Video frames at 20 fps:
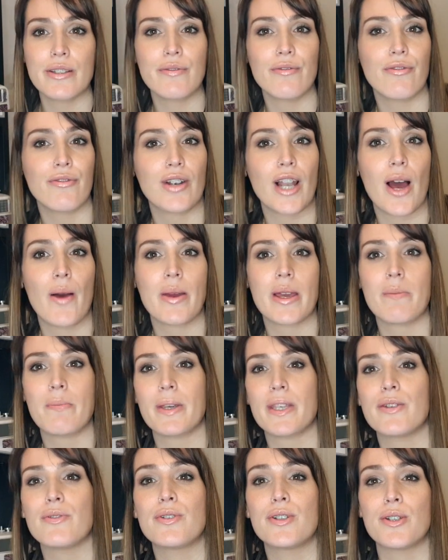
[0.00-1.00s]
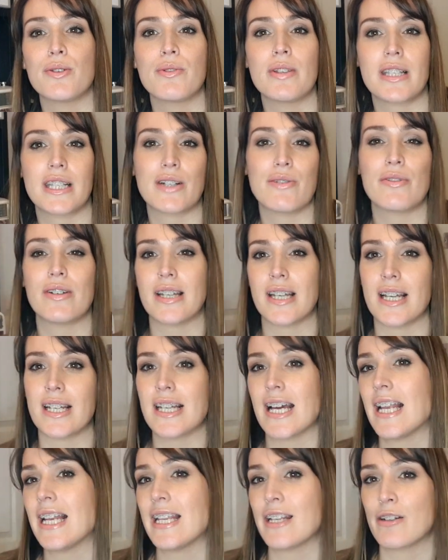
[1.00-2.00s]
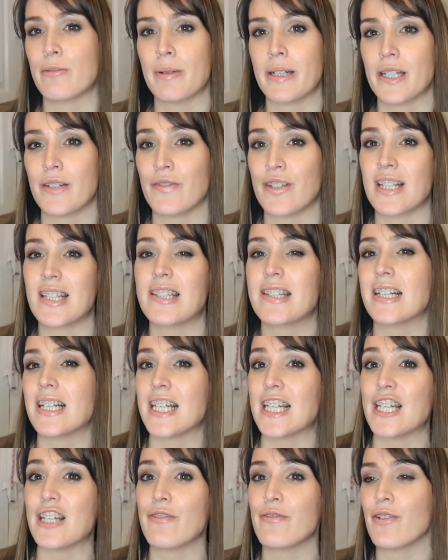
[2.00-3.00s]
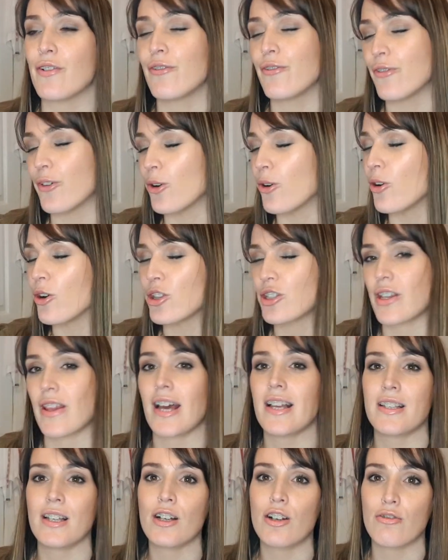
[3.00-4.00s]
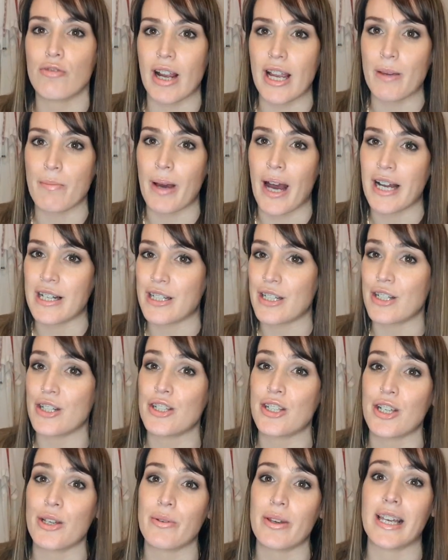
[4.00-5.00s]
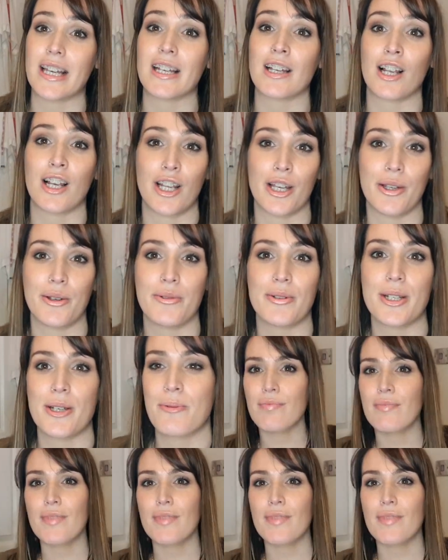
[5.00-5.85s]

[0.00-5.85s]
and flowy but you do still need a little bit of a sleeve for. So that's a great pattern to include.